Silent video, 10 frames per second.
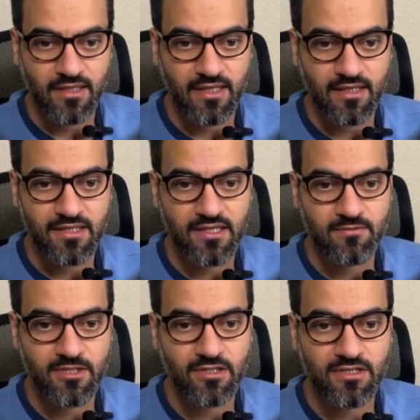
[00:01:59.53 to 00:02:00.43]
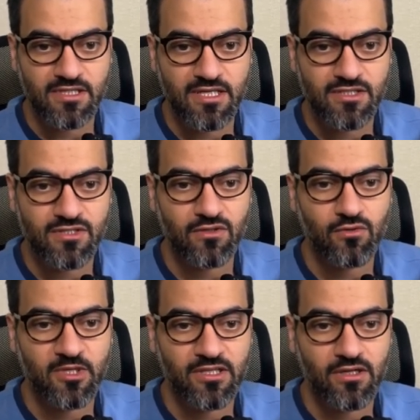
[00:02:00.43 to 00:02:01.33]
And here we're going to
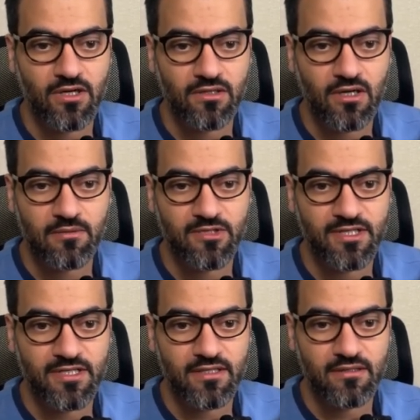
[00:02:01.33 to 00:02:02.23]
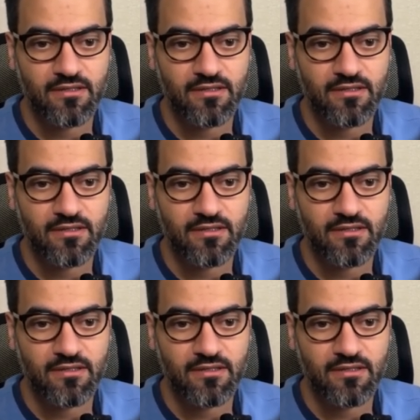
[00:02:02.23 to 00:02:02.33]
install OpenAI library.